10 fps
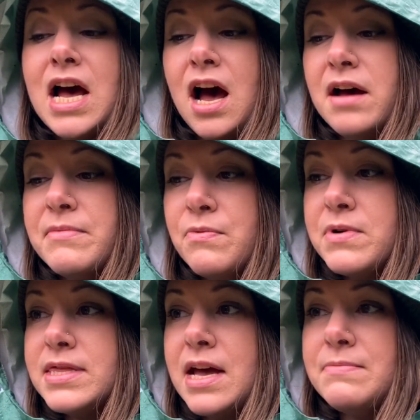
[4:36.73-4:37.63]
And
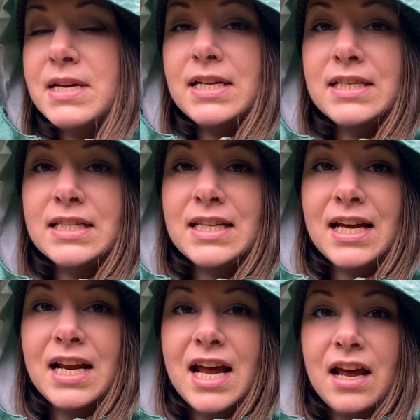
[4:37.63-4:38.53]
what that means is
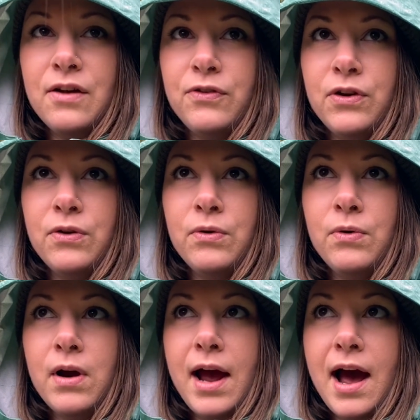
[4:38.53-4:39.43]
that if you
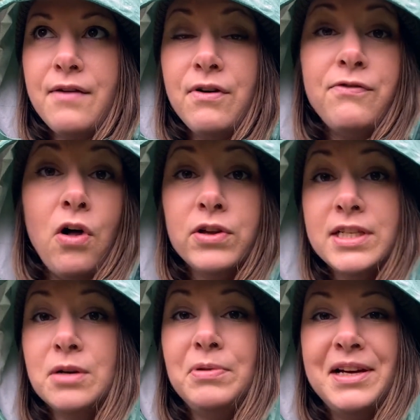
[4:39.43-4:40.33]
have a
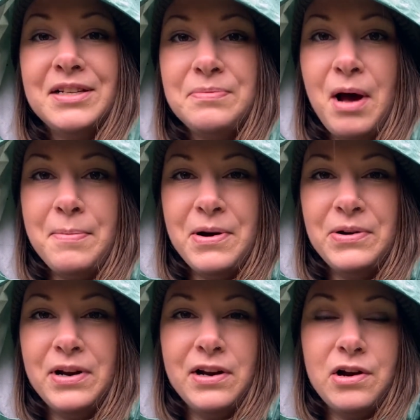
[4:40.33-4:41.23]
volunteer plant just pop
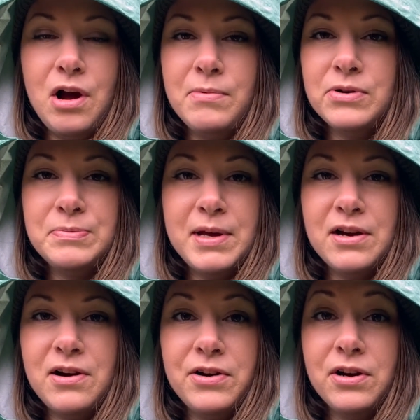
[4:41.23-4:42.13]
out of your compost bin
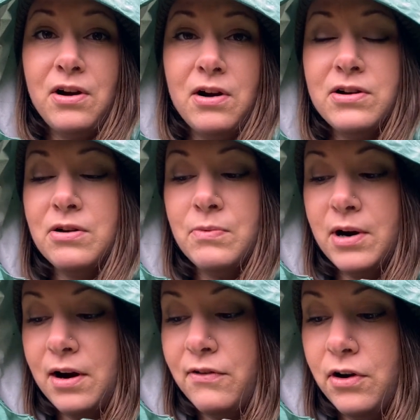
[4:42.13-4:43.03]
or out of your garden or
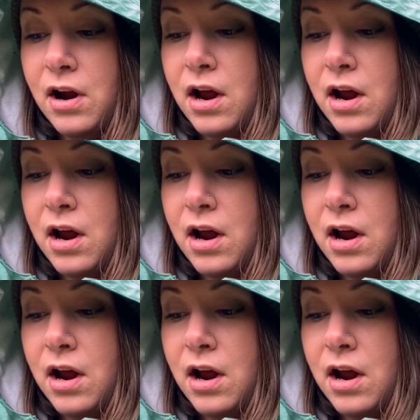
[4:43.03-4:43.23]
wherever